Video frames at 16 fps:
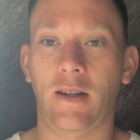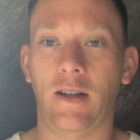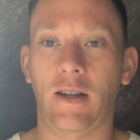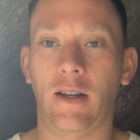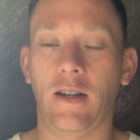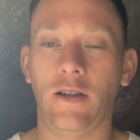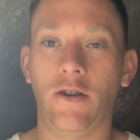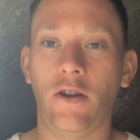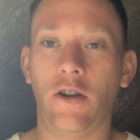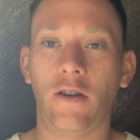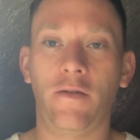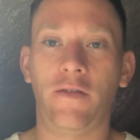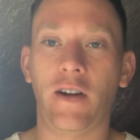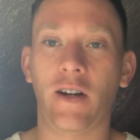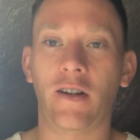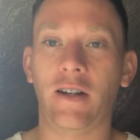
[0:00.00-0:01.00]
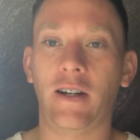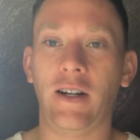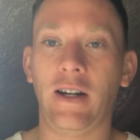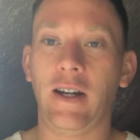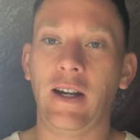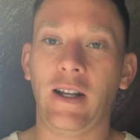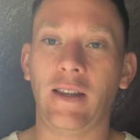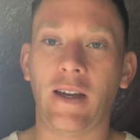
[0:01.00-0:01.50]
And you can figure
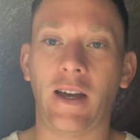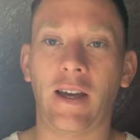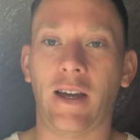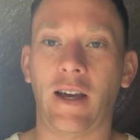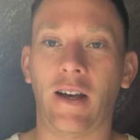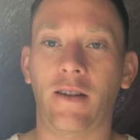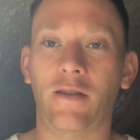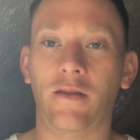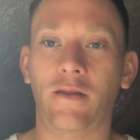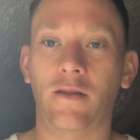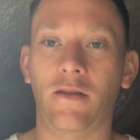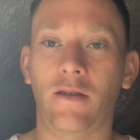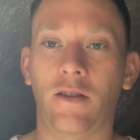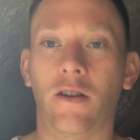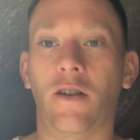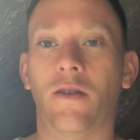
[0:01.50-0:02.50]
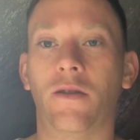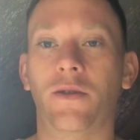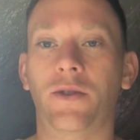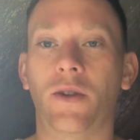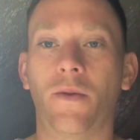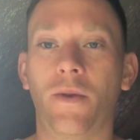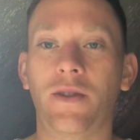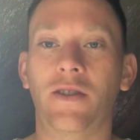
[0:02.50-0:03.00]
anything out,
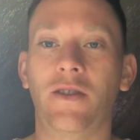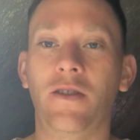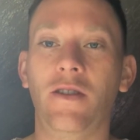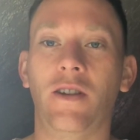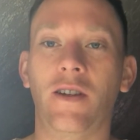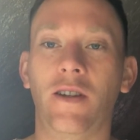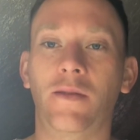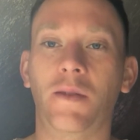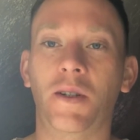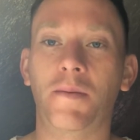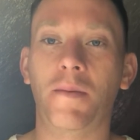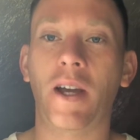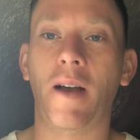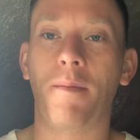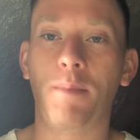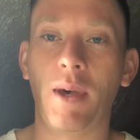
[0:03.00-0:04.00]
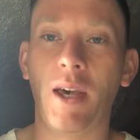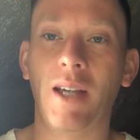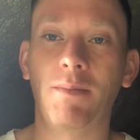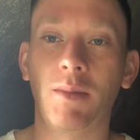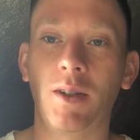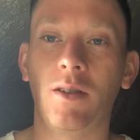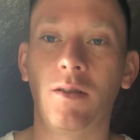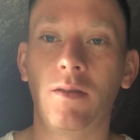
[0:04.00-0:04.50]
So let's do this. Let's make a big
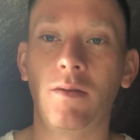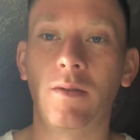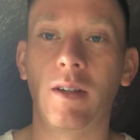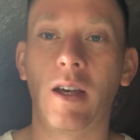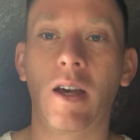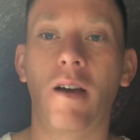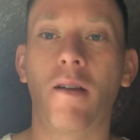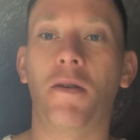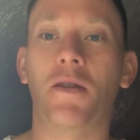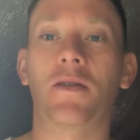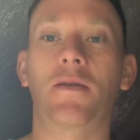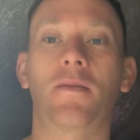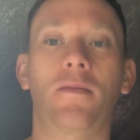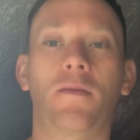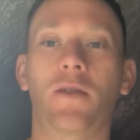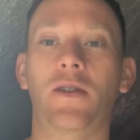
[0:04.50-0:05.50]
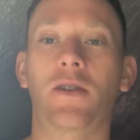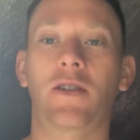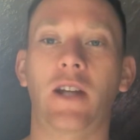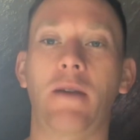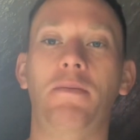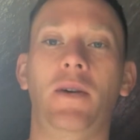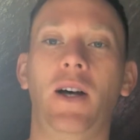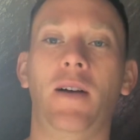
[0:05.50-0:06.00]
move. Let's
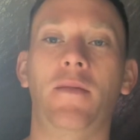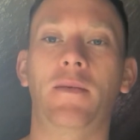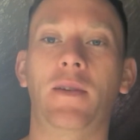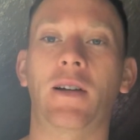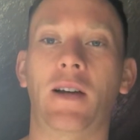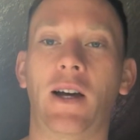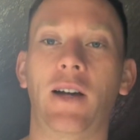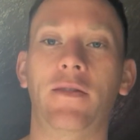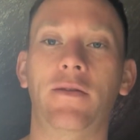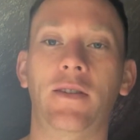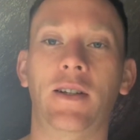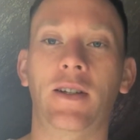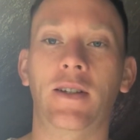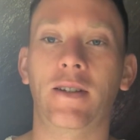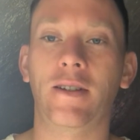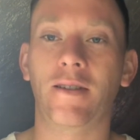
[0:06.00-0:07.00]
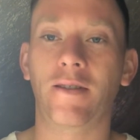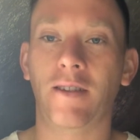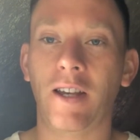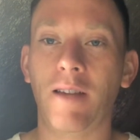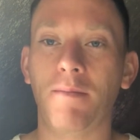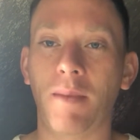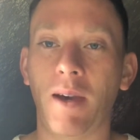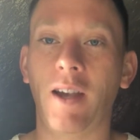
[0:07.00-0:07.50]
step up in life and just
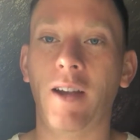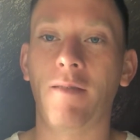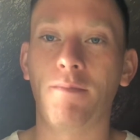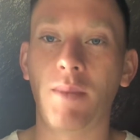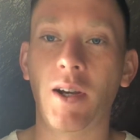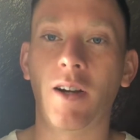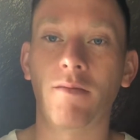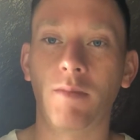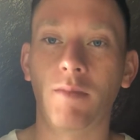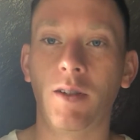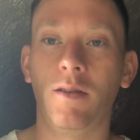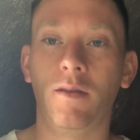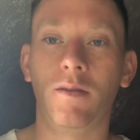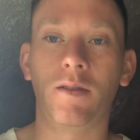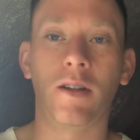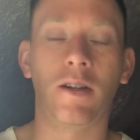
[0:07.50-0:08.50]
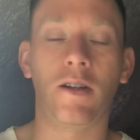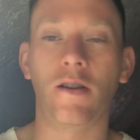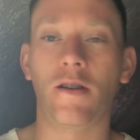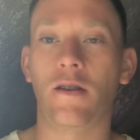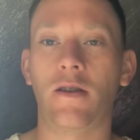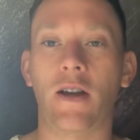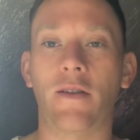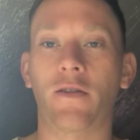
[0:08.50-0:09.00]
keep making bigger moves
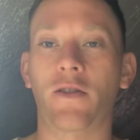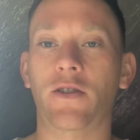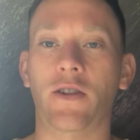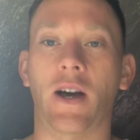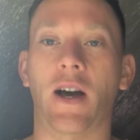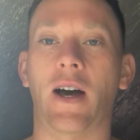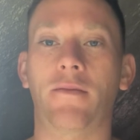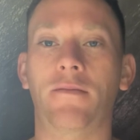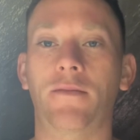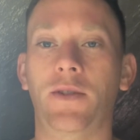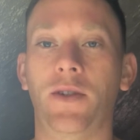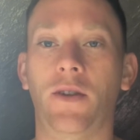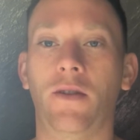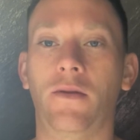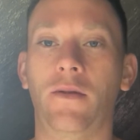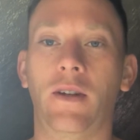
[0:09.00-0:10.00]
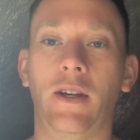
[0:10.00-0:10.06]
and never stop. So